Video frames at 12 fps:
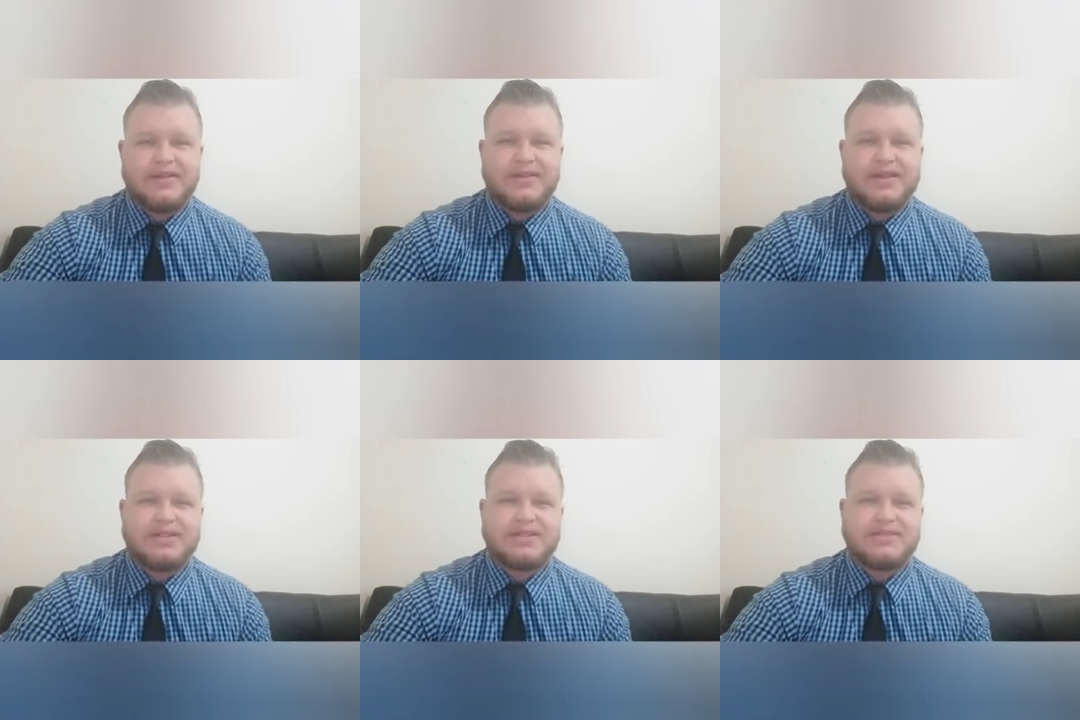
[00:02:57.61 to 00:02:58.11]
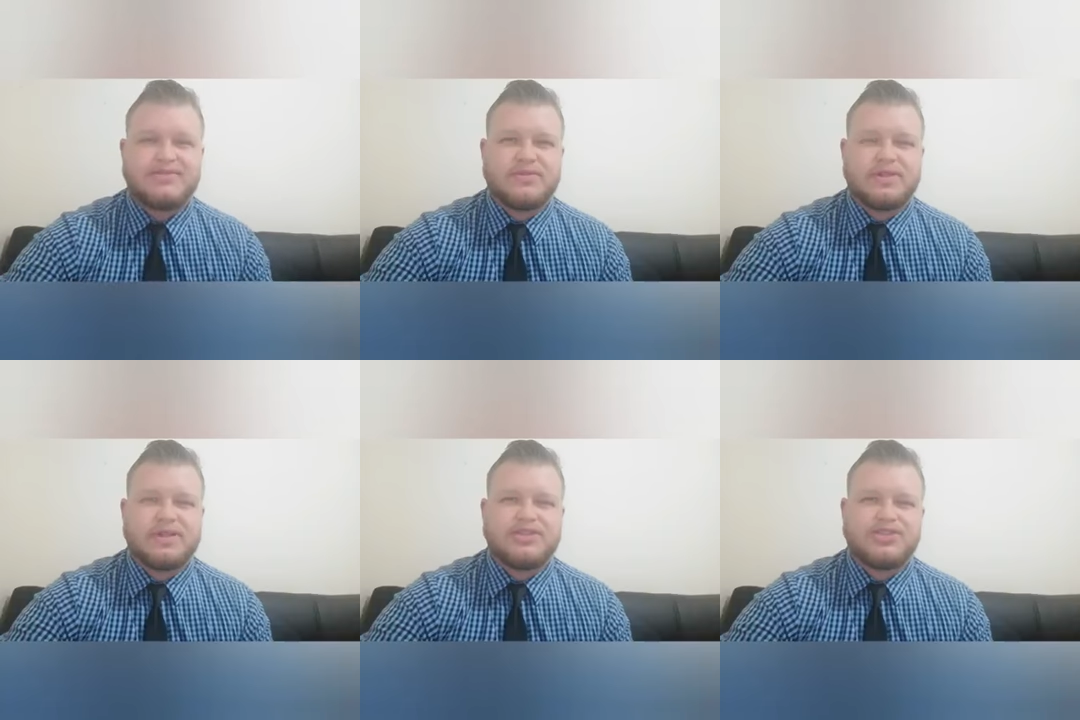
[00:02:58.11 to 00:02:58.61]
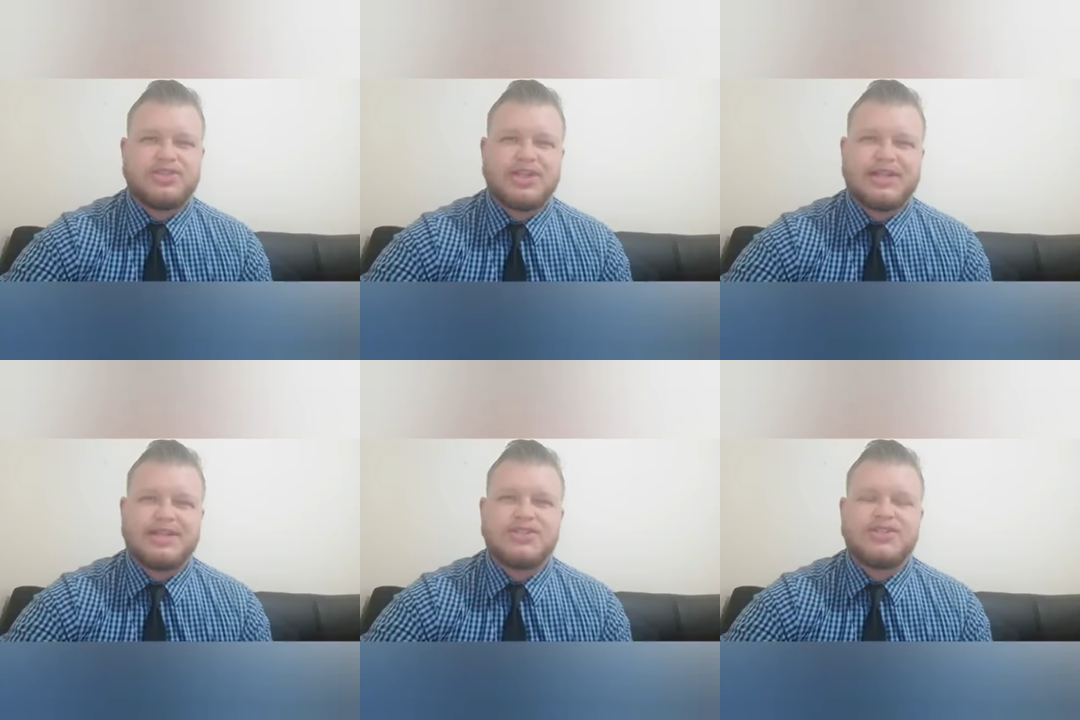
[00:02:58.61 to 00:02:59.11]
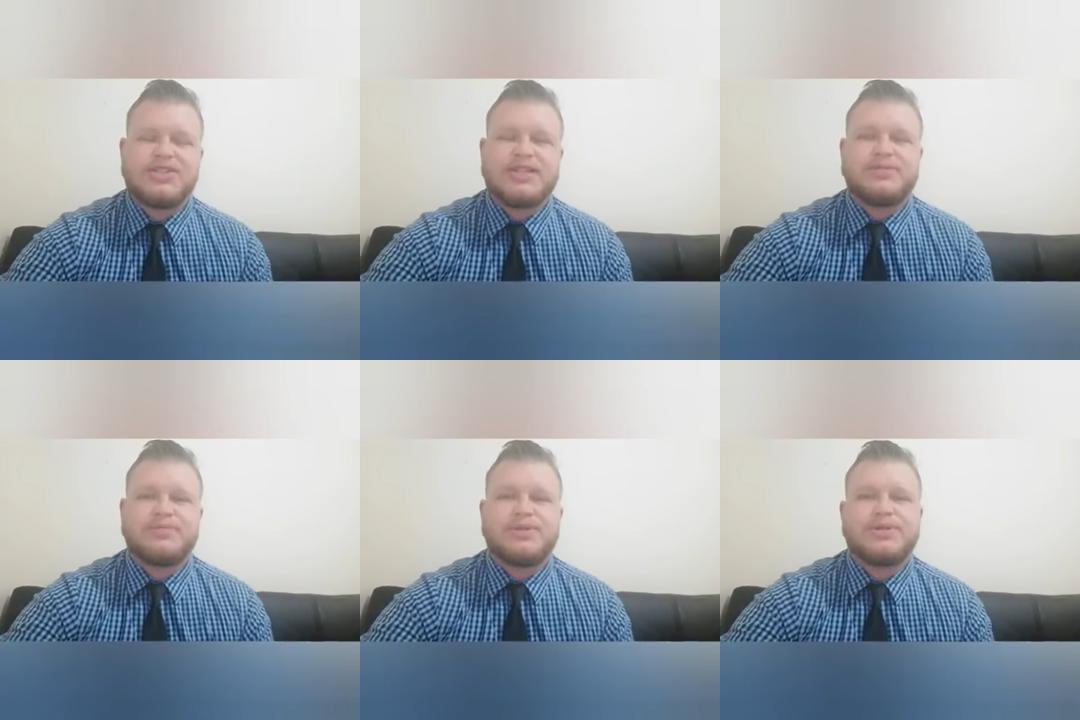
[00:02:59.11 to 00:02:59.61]
there's a change
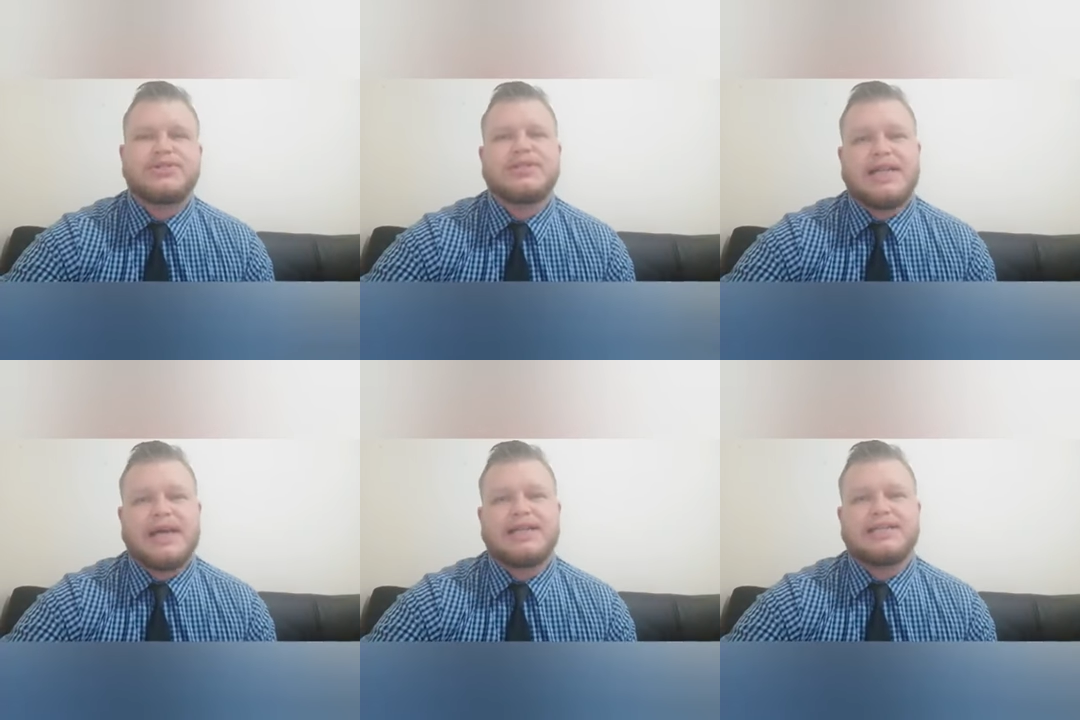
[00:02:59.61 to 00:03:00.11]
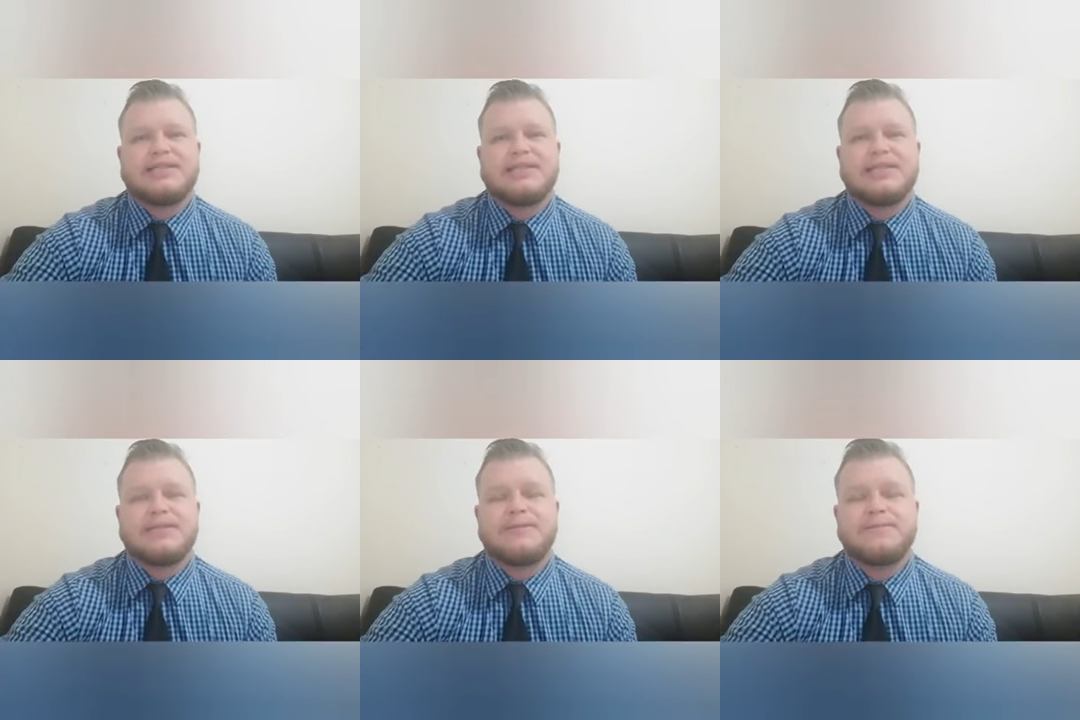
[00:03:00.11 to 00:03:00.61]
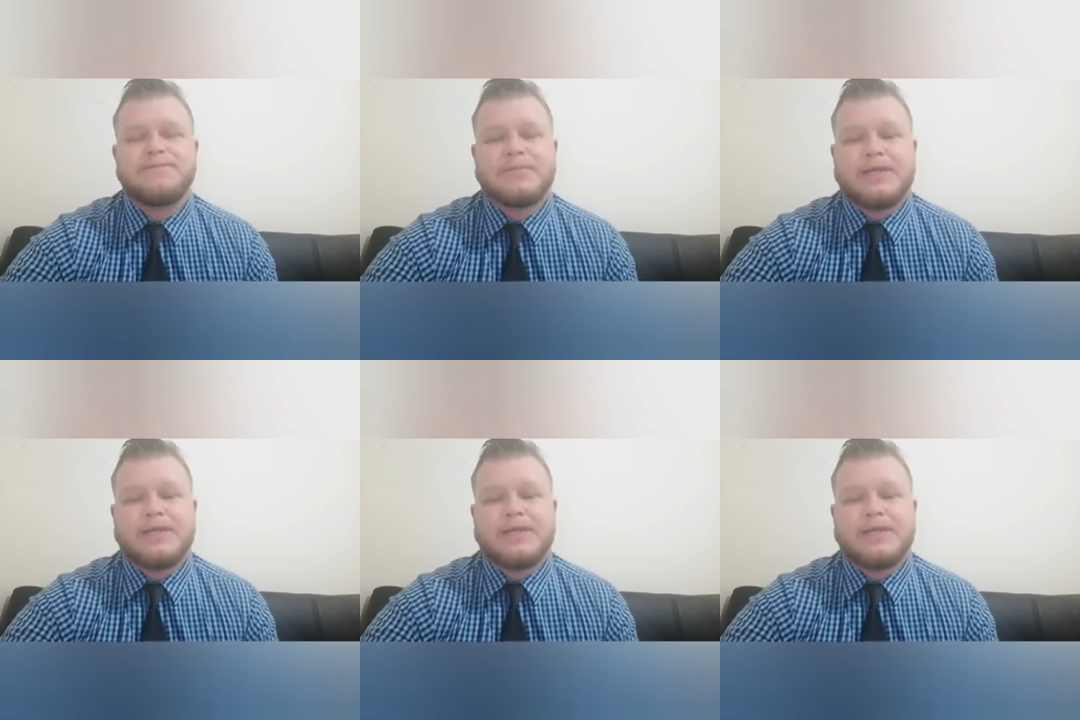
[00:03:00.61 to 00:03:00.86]
in personality,